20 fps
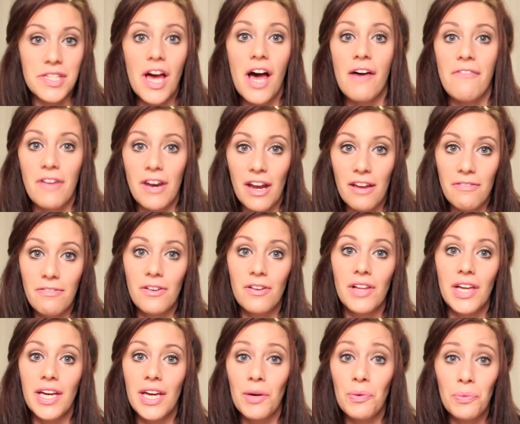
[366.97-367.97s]
stuff, and I feel
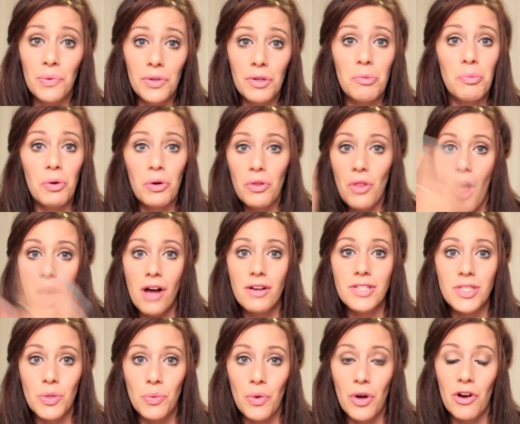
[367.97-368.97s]
like it really
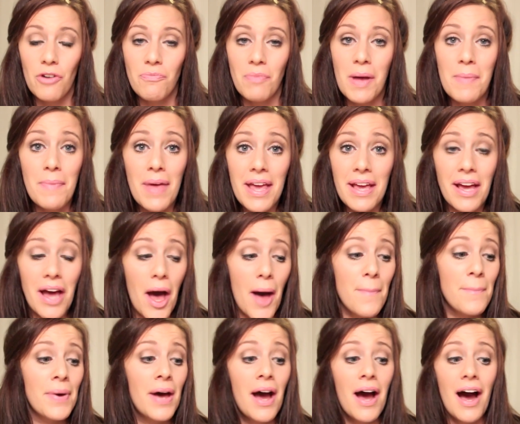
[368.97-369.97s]
prolongs the wear of my
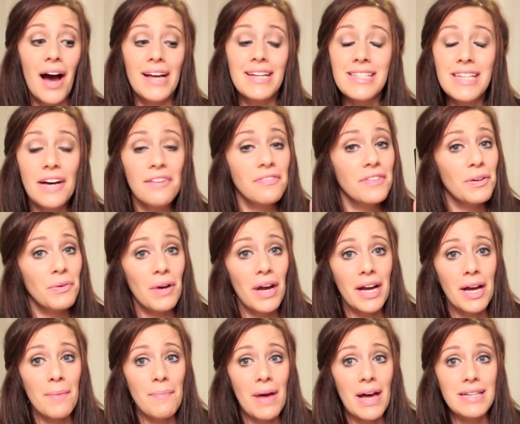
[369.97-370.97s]
makeup. I definitely
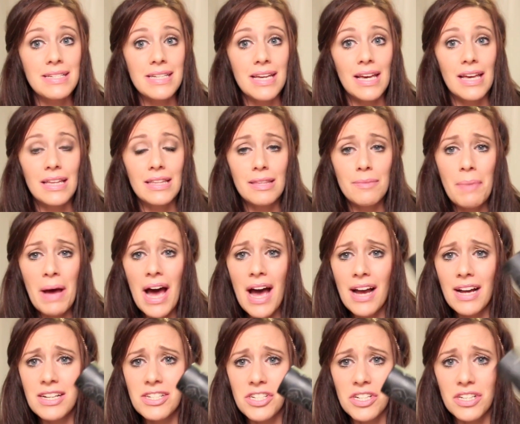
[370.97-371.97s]
recommend it. The
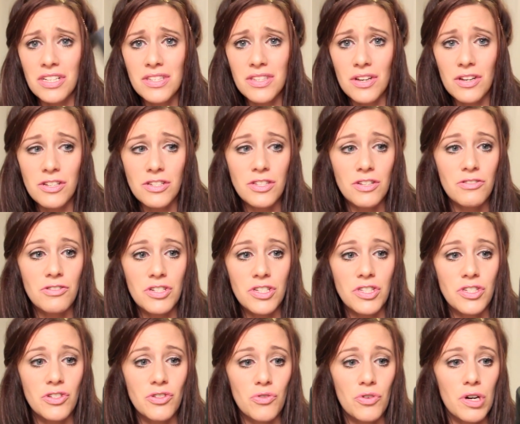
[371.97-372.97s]
packaging is also
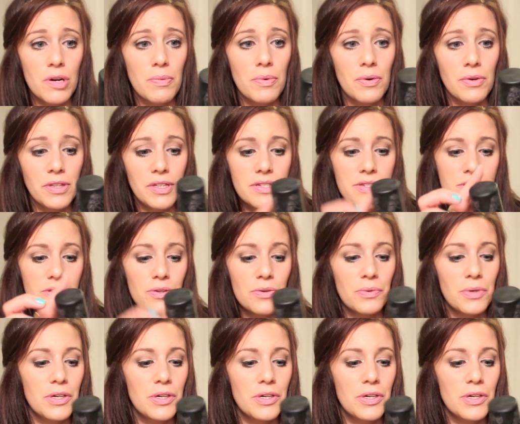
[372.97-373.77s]
just adorable with these little